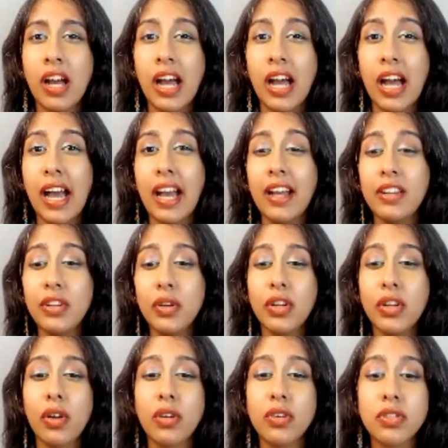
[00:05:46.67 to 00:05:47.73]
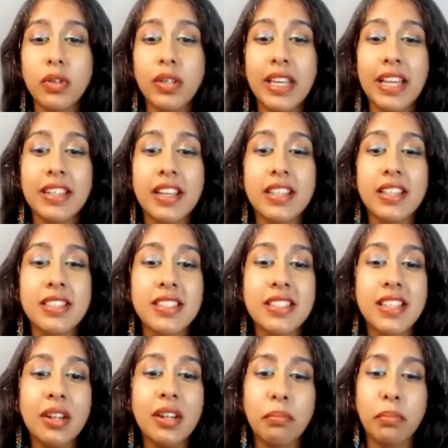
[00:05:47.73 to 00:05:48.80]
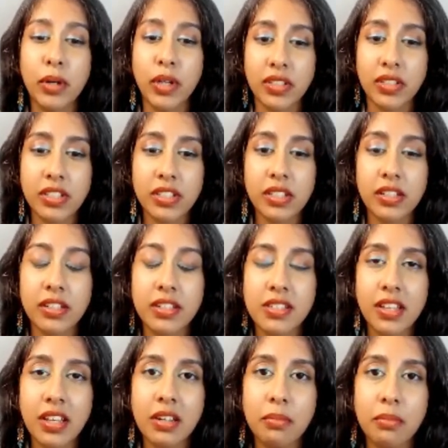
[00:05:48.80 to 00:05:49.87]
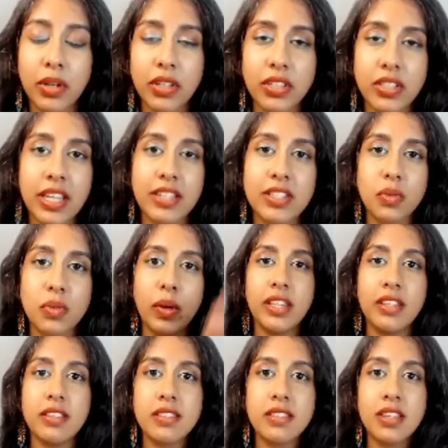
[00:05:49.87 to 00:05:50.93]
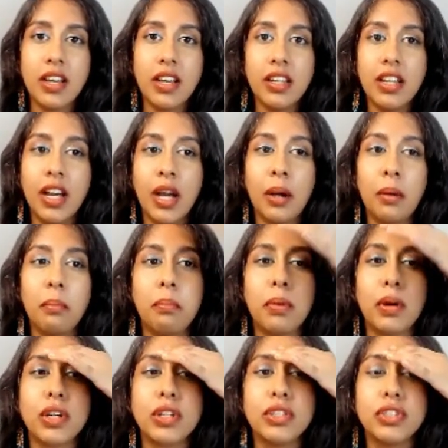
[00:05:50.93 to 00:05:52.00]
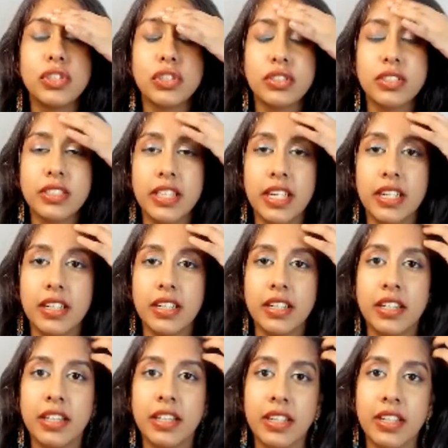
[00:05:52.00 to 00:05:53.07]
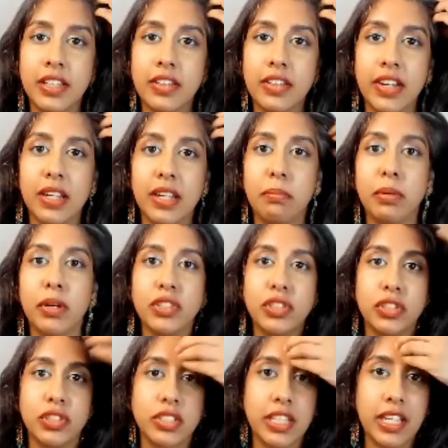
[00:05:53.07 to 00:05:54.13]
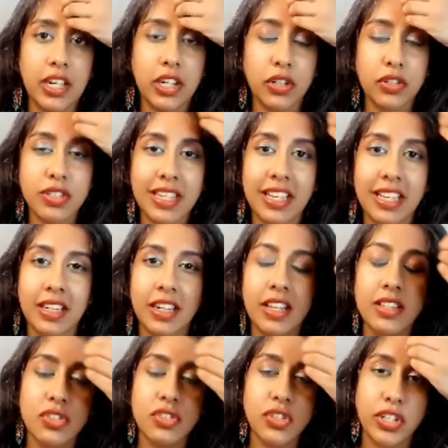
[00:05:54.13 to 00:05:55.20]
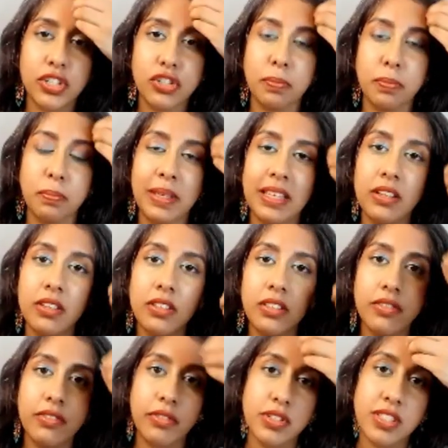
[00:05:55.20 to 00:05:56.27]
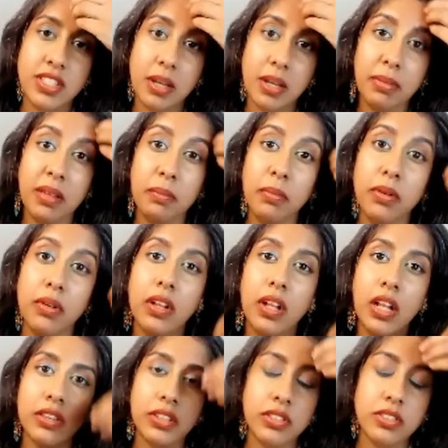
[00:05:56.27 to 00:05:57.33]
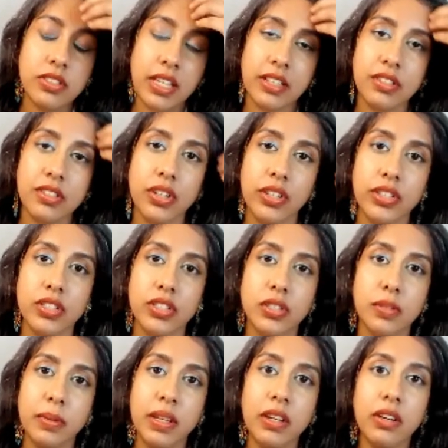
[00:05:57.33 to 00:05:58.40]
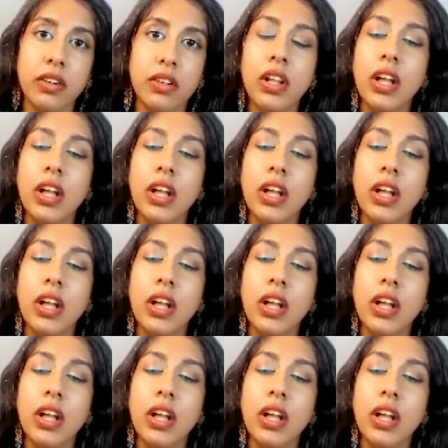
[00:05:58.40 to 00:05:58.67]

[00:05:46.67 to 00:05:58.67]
And you can also get sunburnt. Sunburnt, that's when the sun burns your skin, right? It burns your skin and your skin starts to peel. For some people, their skin starts to peel.